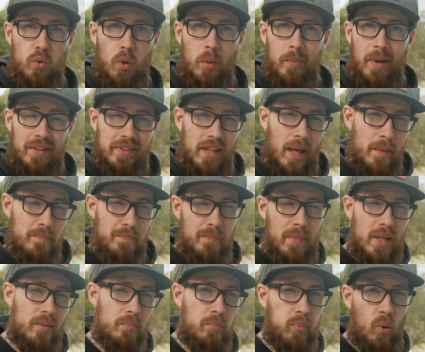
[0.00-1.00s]
to about that
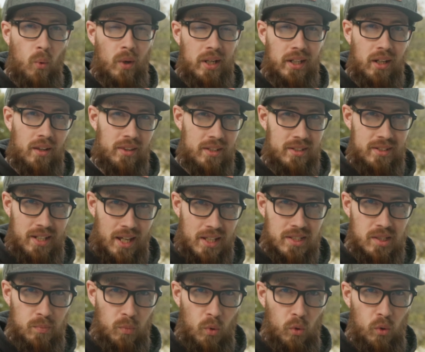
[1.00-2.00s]
midpoint on the
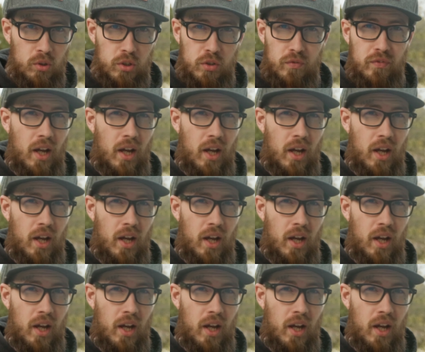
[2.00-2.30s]
decibel.